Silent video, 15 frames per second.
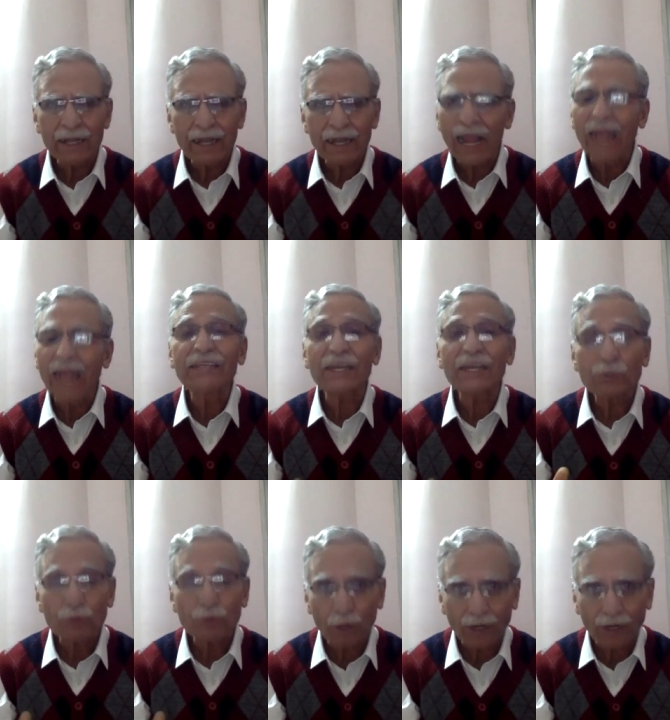and they
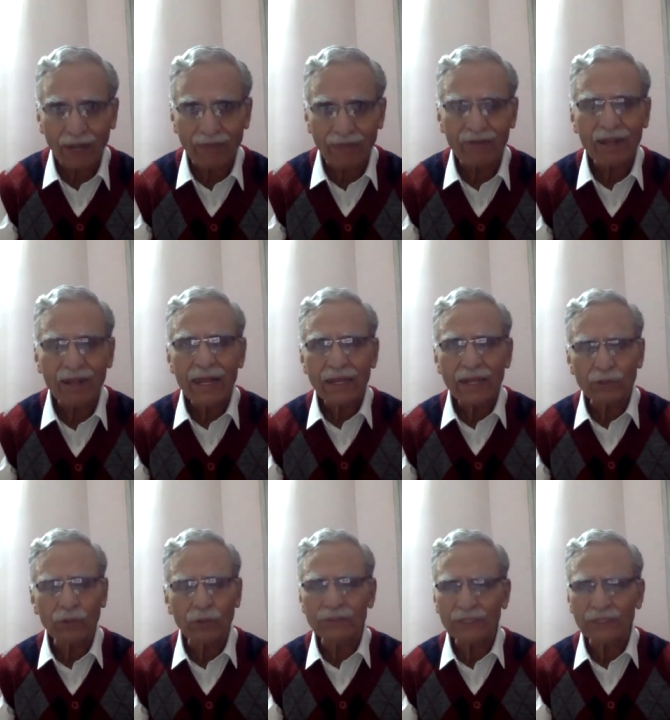should not have. You
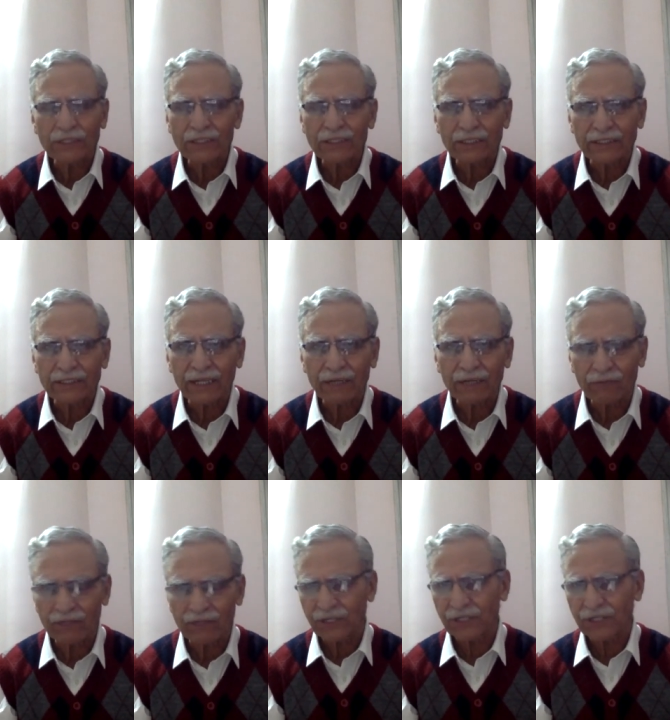know, this is a thing
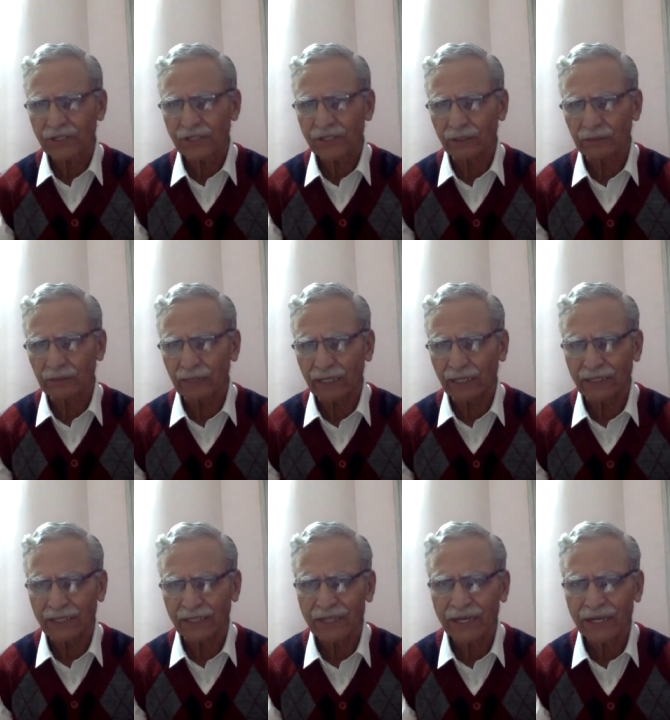which is, as I
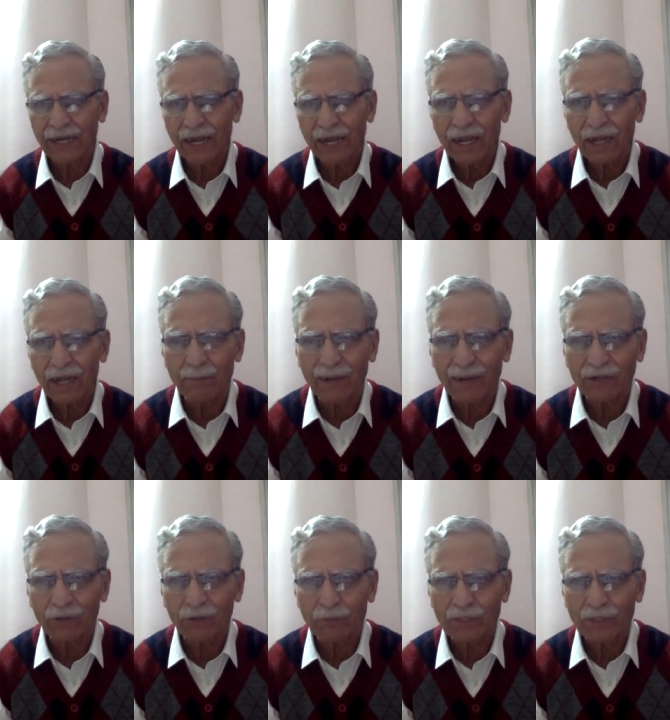said, a matter
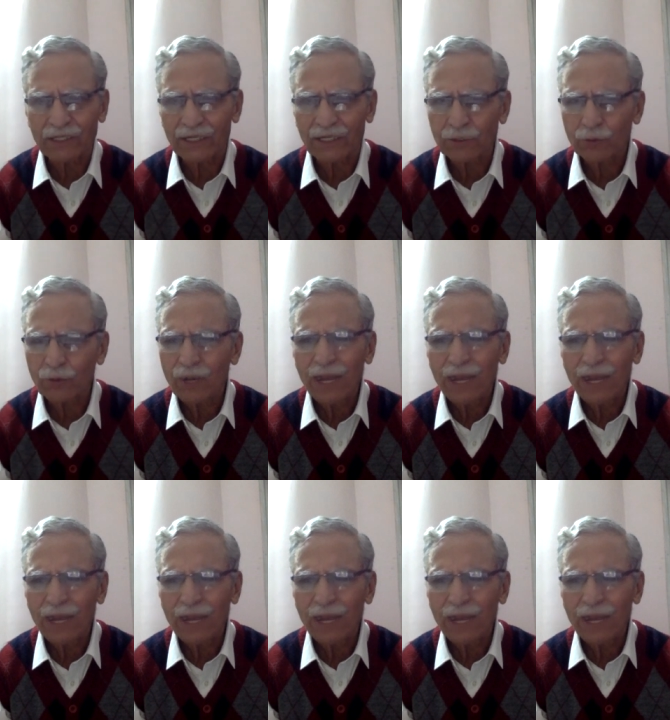of personal issue.